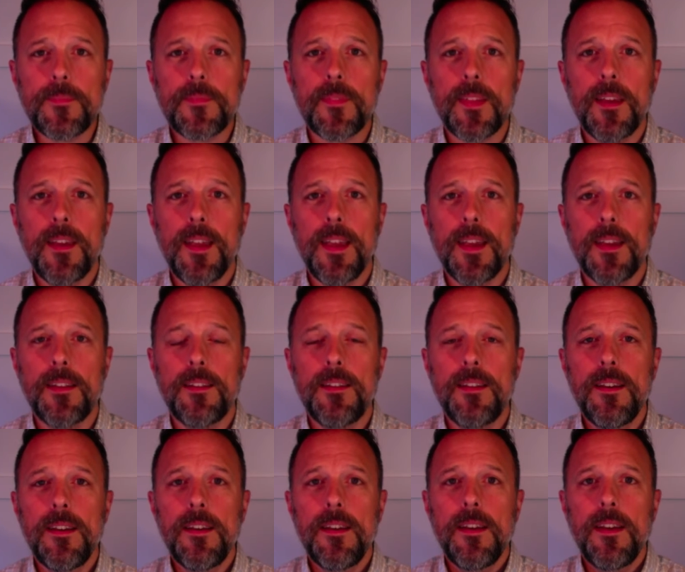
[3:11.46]
And
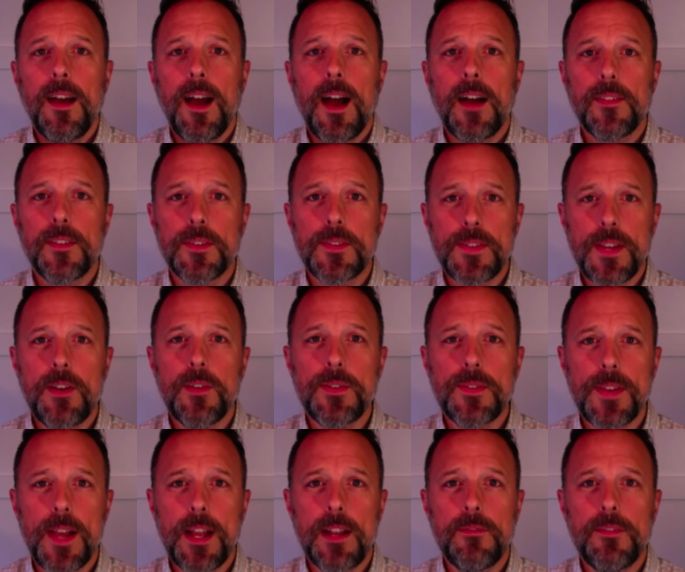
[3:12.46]
on the sales
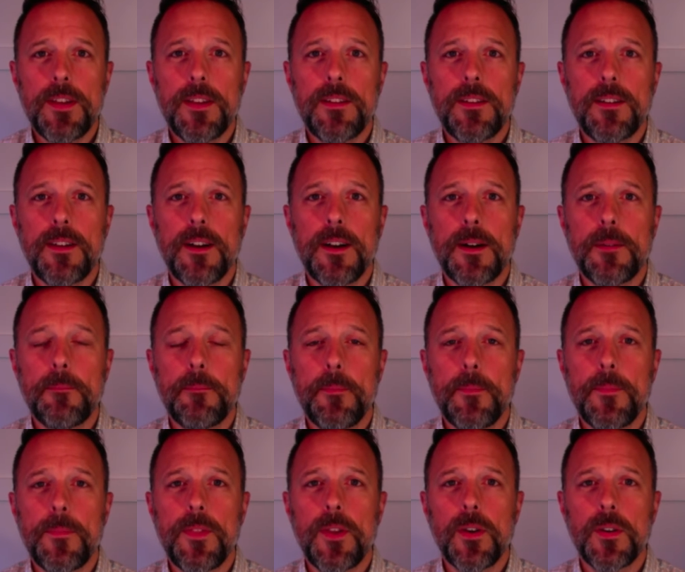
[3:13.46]
side of it,
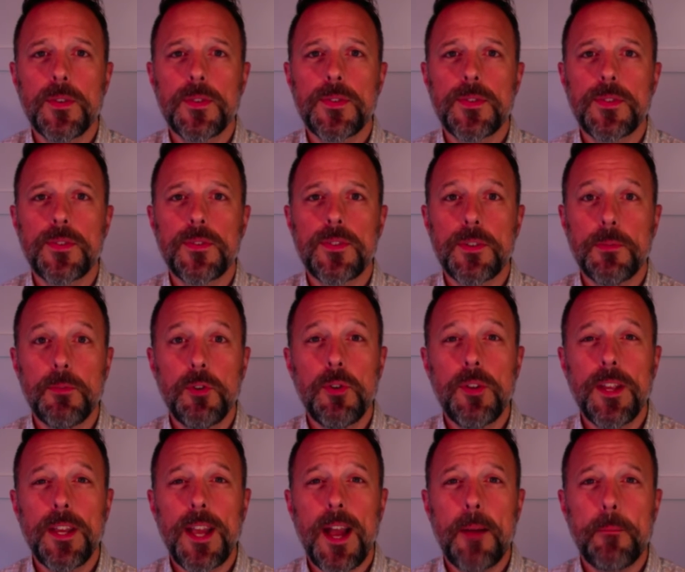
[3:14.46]
there's some
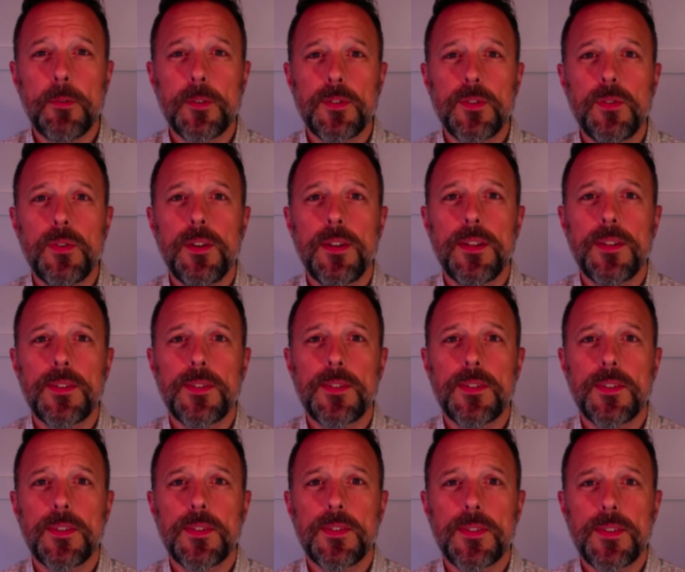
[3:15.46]
unique opportunities
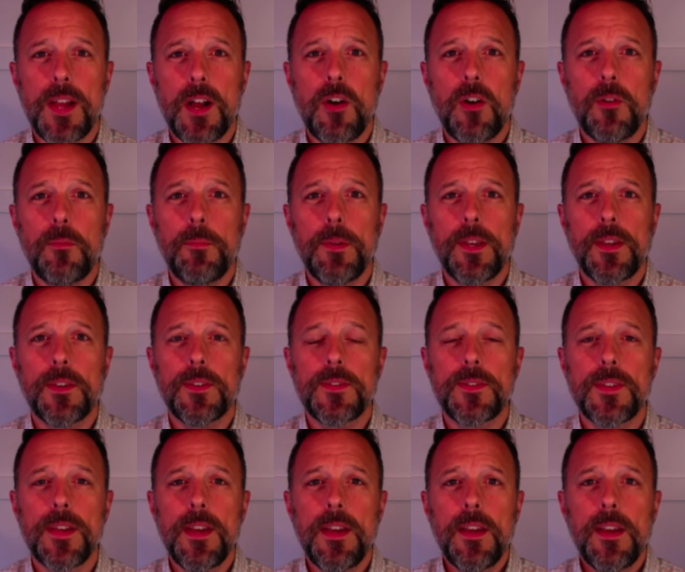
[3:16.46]
to sell,
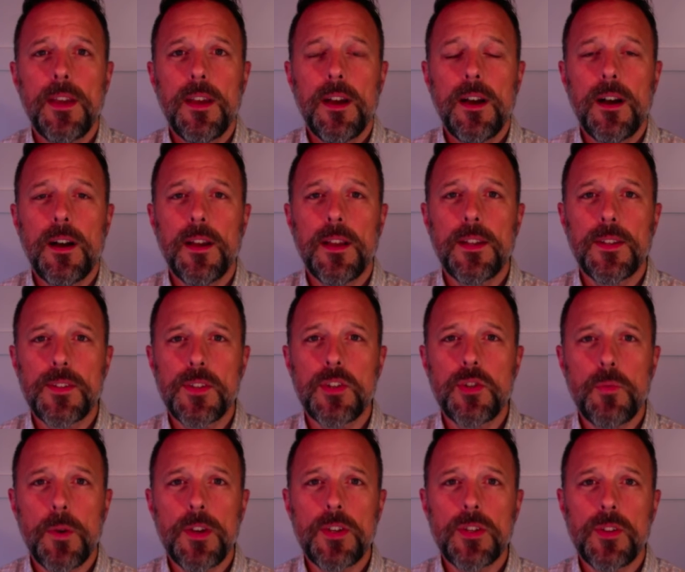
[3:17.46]
because in a
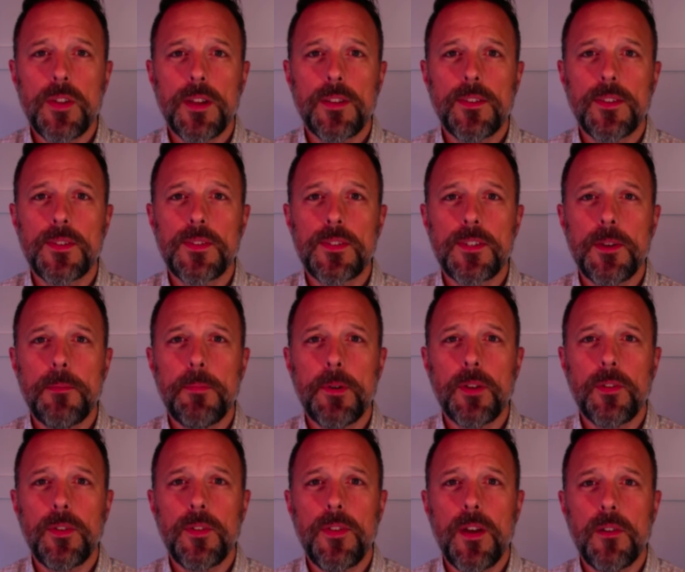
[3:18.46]
situation like this,
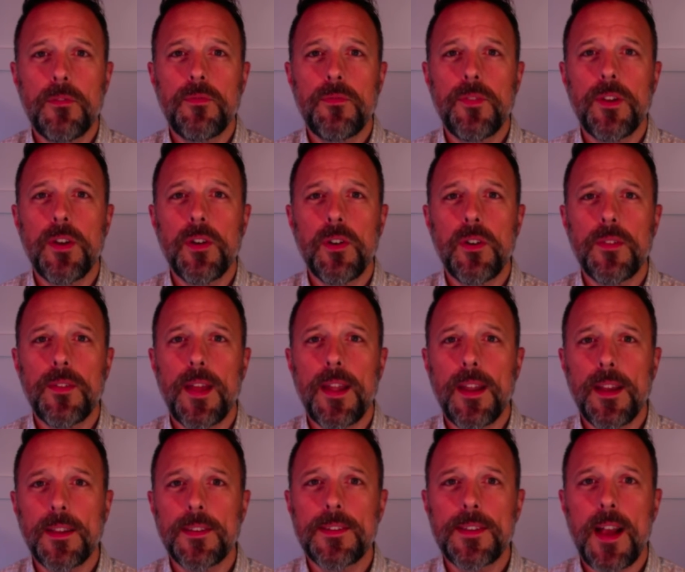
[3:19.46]
typically that fear and that
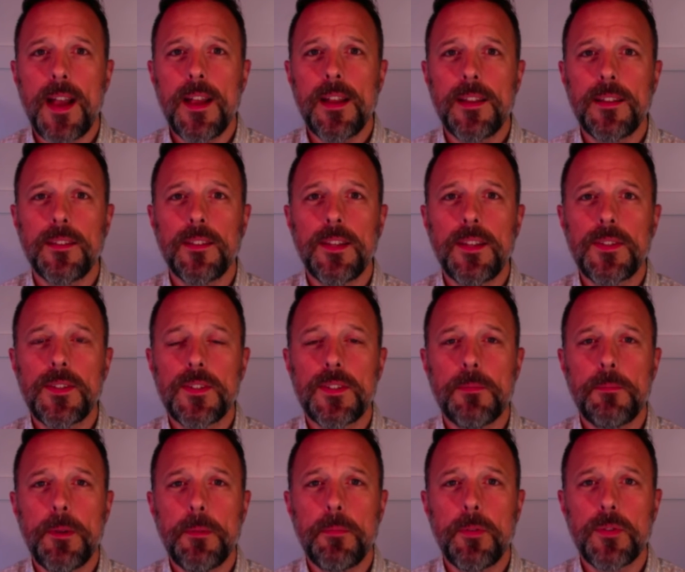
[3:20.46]
anxiety leads to
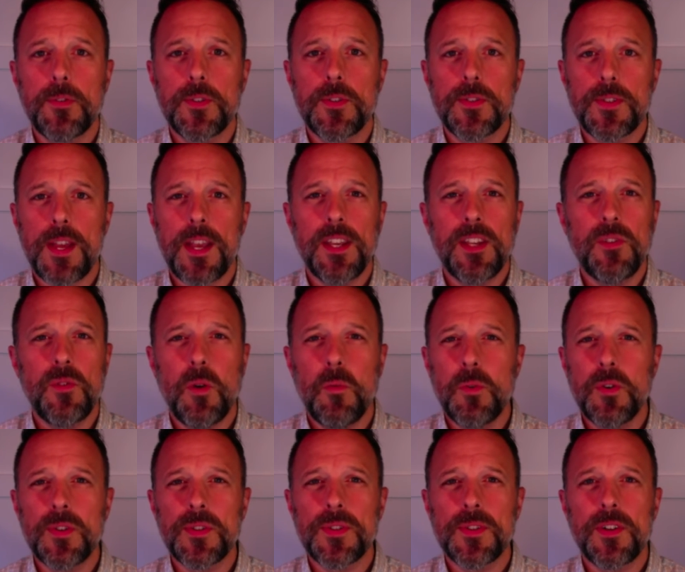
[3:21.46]
people just saying, you know what, we're
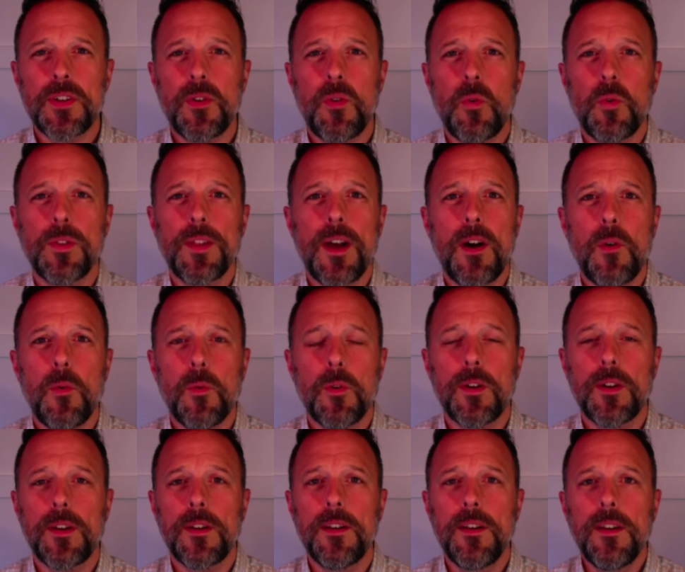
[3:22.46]
just going to hold out. We're
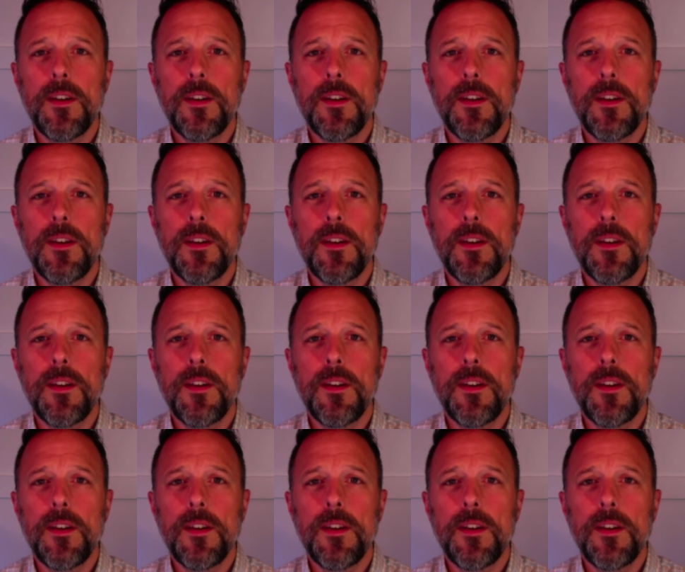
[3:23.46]
going to